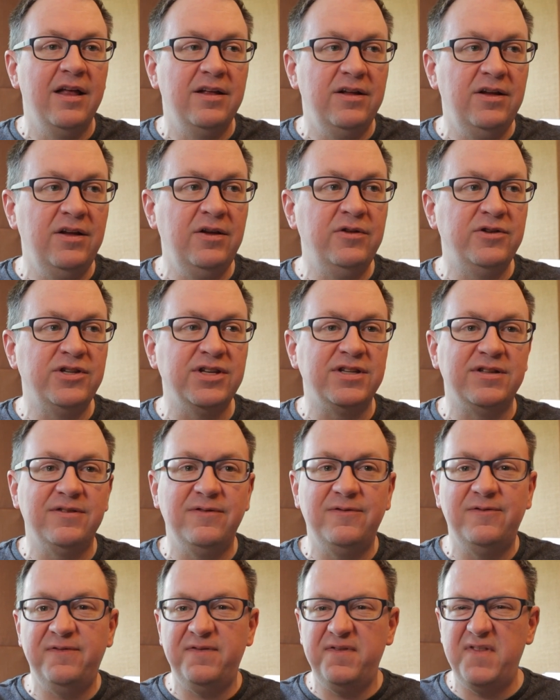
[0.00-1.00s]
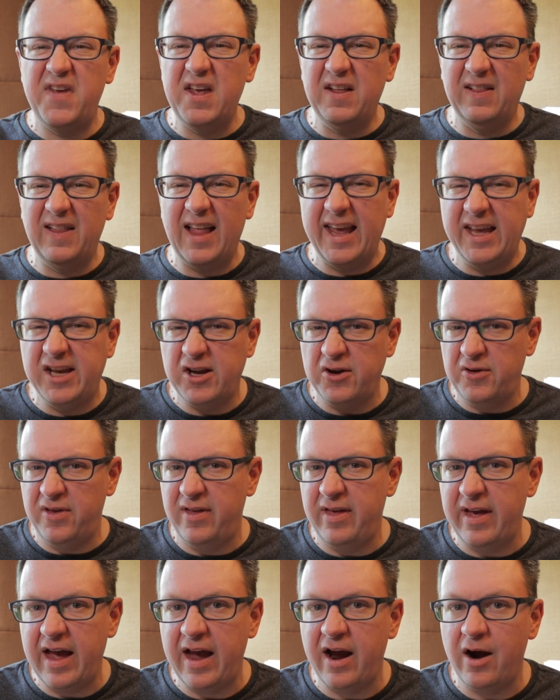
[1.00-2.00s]
you just feel like you're
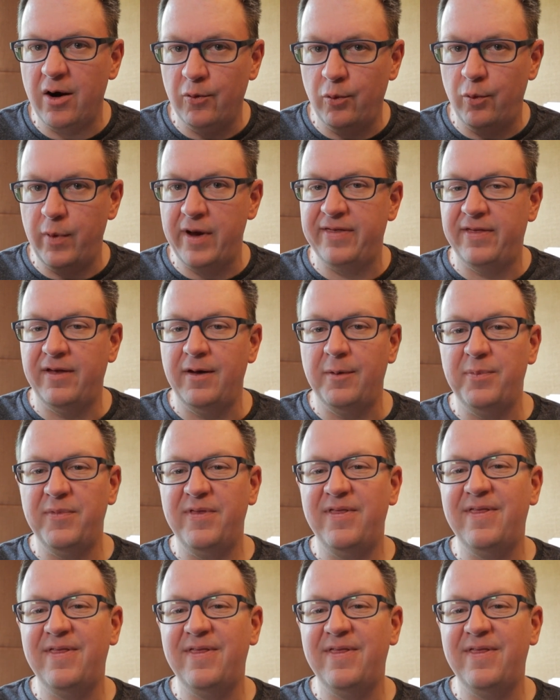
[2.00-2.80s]
there with them.